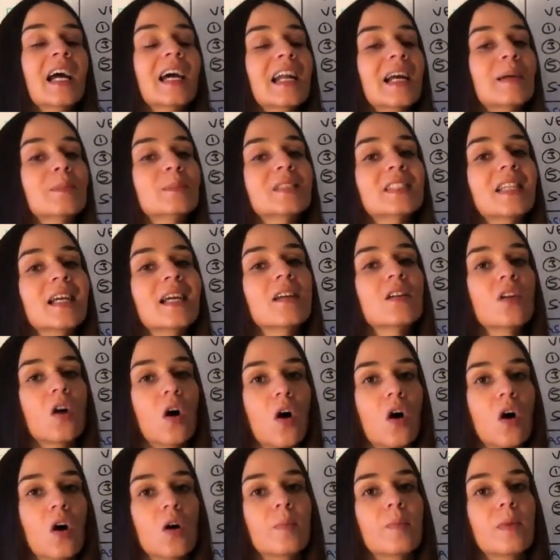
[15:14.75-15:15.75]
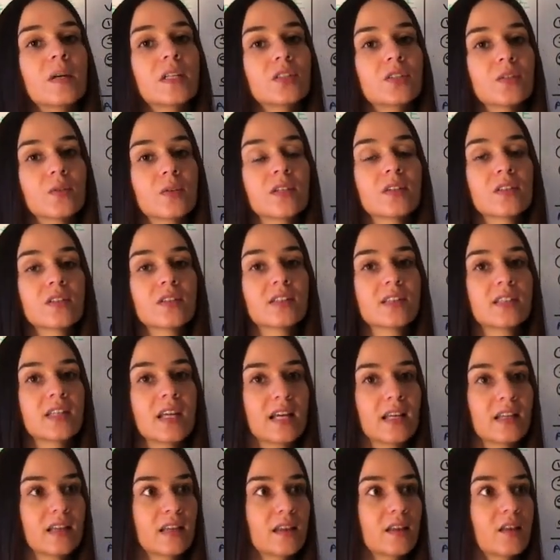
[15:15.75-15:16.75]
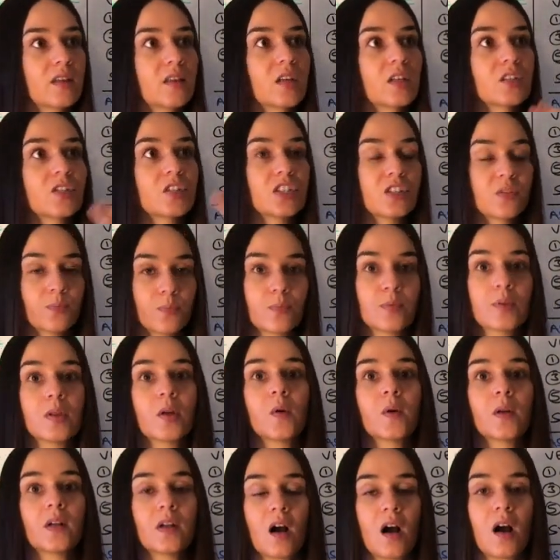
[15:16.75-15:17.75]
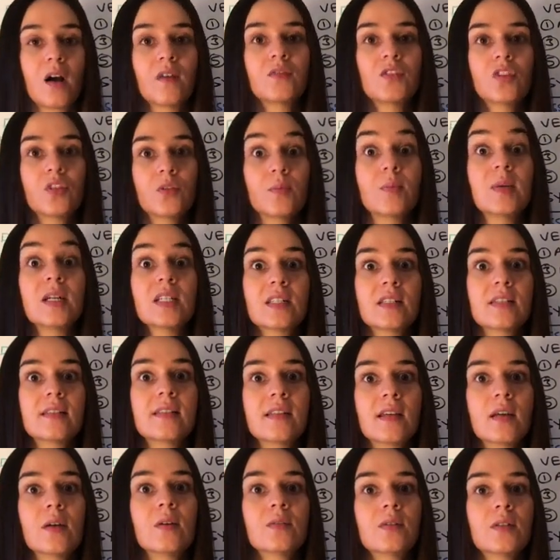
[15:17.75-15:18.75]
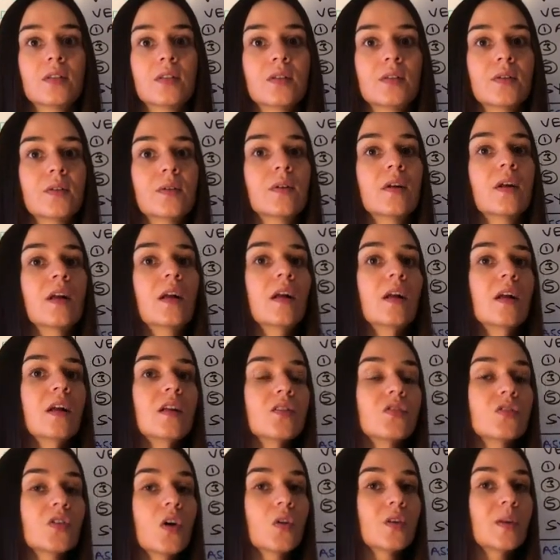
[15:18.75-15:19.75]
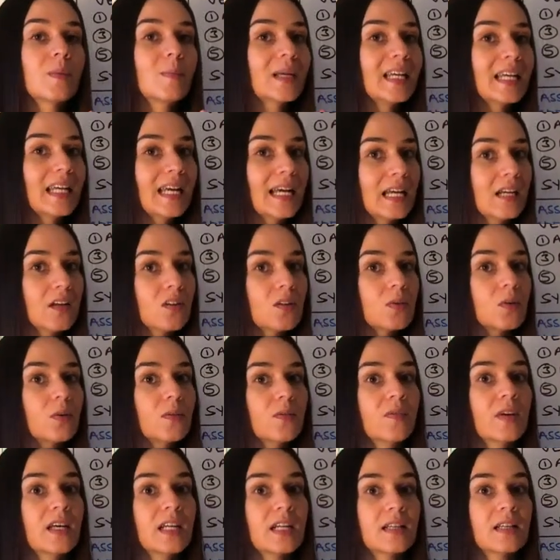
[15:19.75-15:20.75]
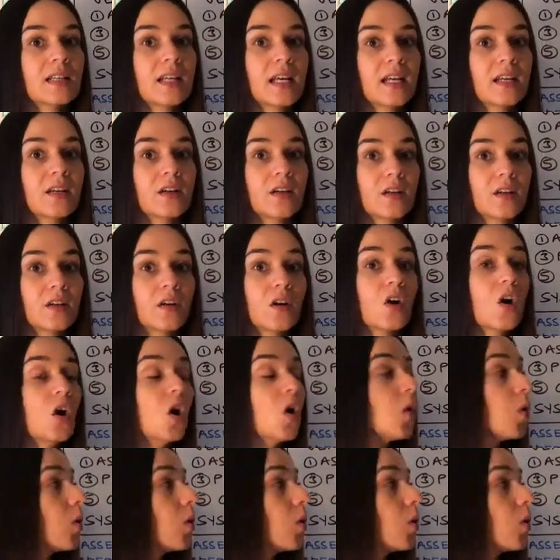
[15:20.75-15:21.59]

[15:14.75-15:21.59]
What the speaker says: And I'm saying all, but do understand they're just blowing off too much CO2. So the mechanical ventilator,